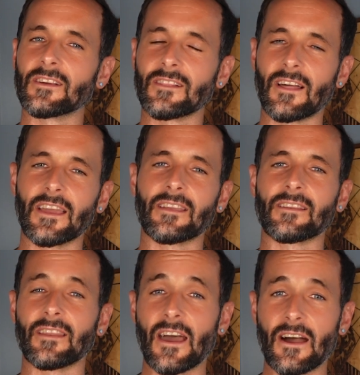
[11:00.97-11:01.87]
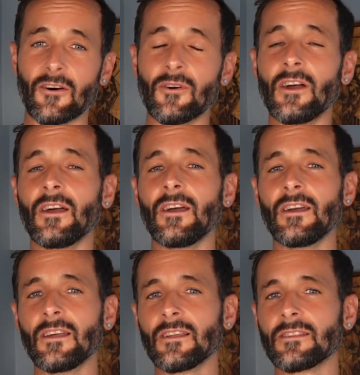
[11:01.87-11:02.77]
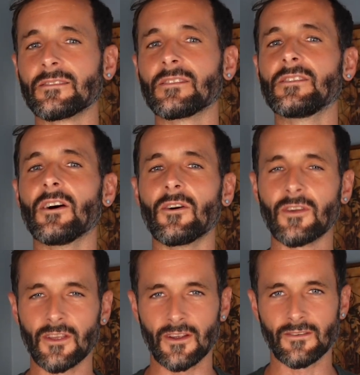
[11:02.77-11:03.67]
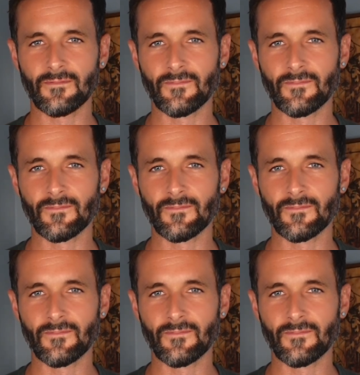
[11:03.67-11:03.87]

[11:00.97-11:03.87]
like now to go here,